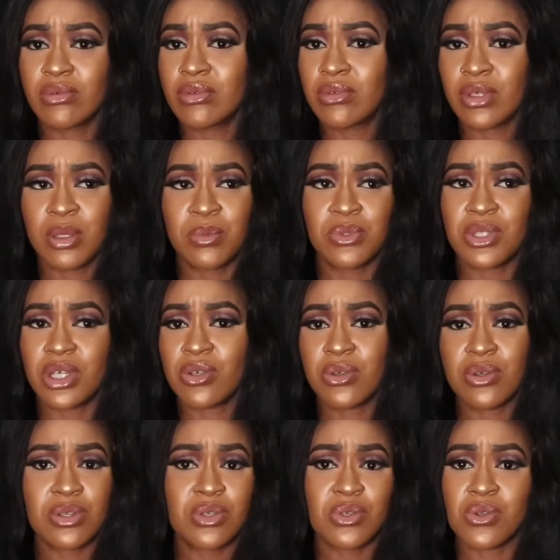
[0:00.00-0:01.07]
Abuja,
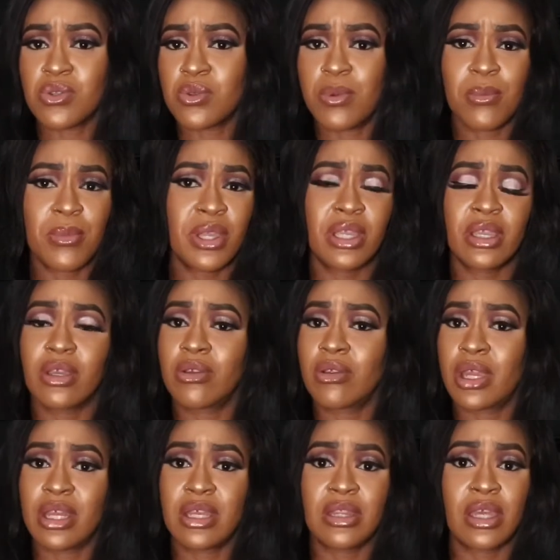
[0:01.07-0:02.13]
corner store, supermarket,
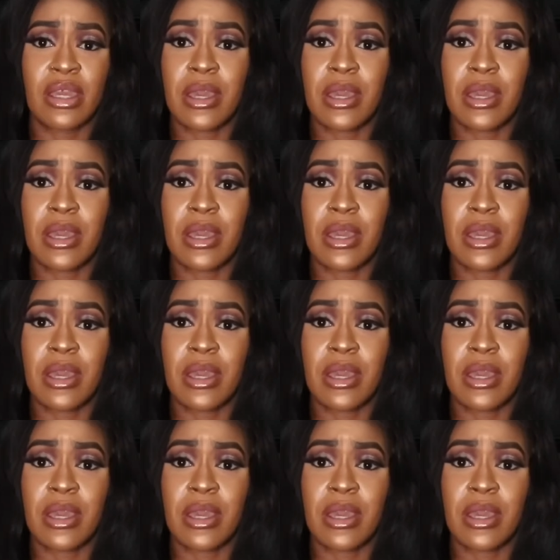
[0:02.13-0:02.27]
anything.